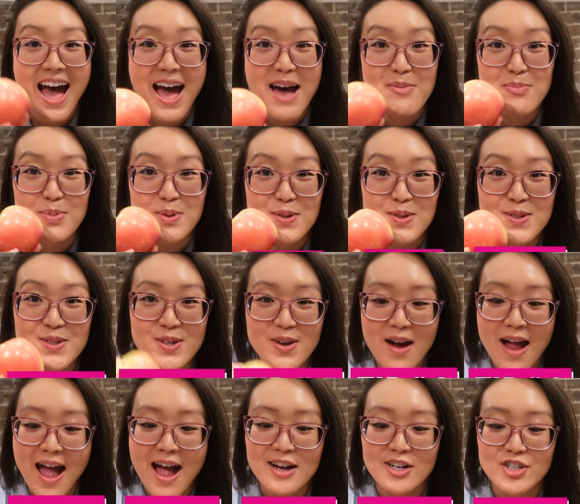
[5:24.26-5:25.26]
Apples
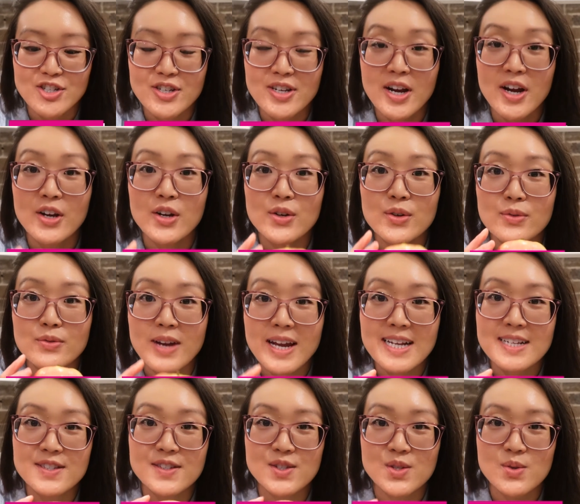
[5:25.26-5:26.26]
are actually a
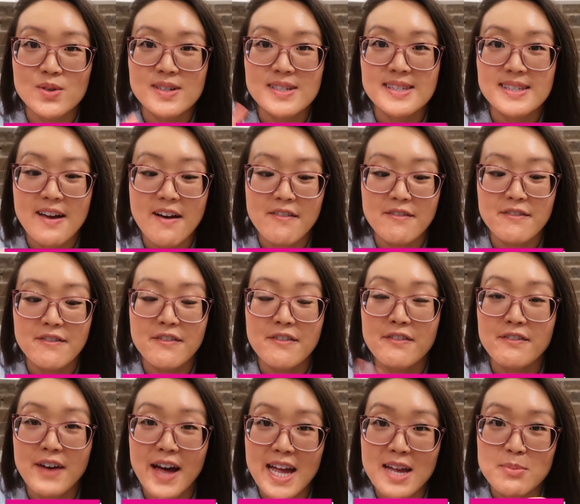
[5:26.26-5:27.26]
great source of
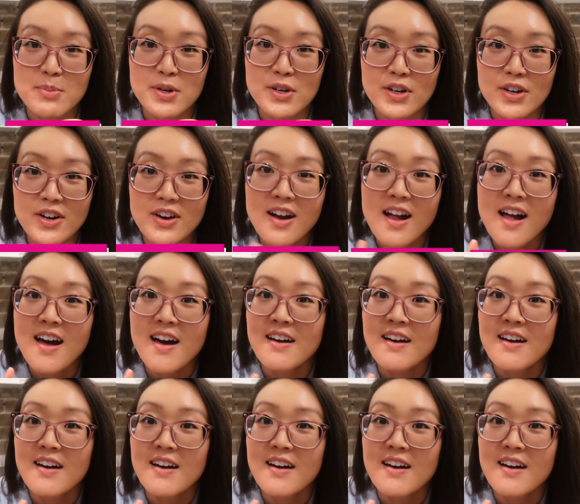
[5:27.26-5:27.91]
fiber,